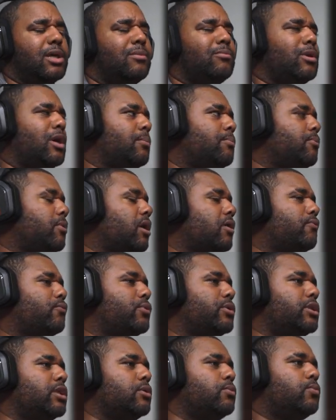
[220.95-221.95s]
I'm like, bro,
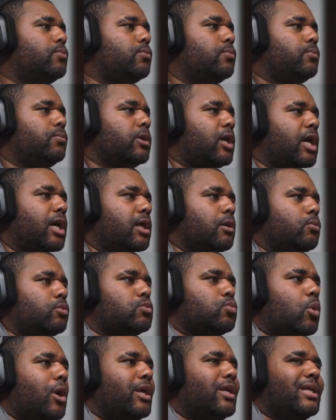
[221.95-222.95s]
we did, like, it
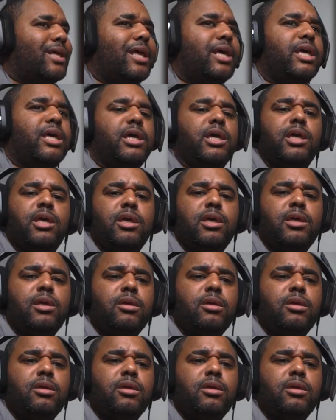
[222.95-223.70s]
was one gear.